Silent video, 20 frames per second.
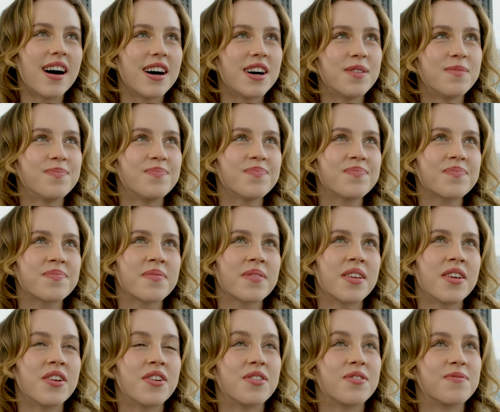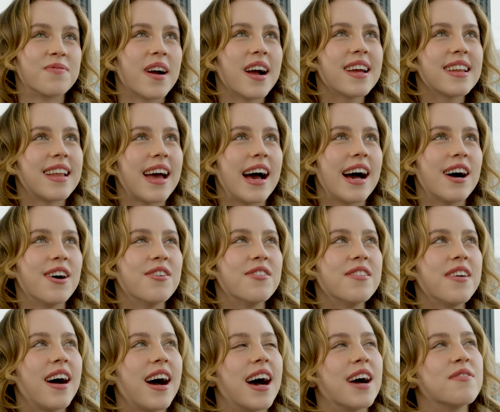Um, right
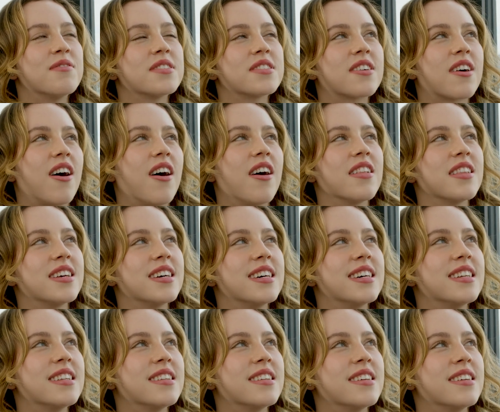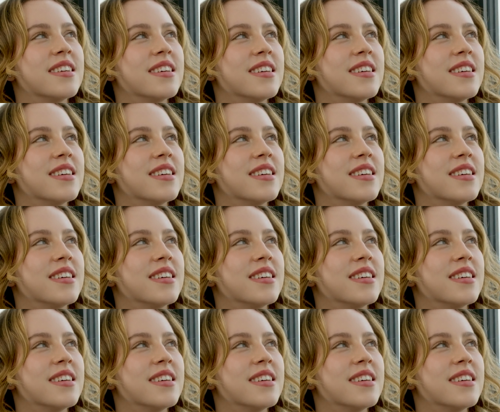now, I would call it